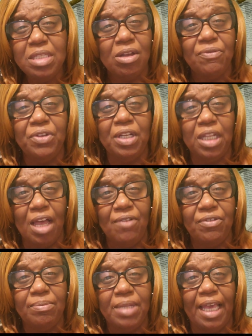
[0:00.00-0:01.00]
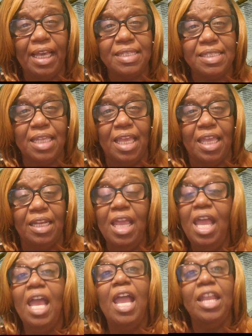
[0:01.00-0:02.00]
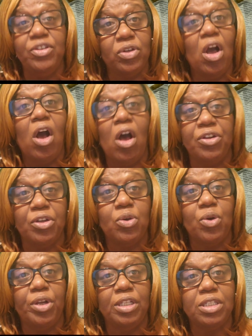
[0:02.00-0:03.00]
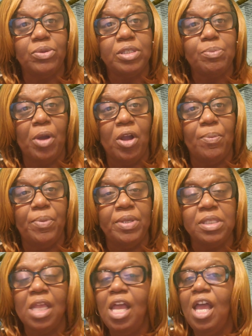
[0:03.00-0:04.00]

So if you love him, like I said, and you called according to his purpose,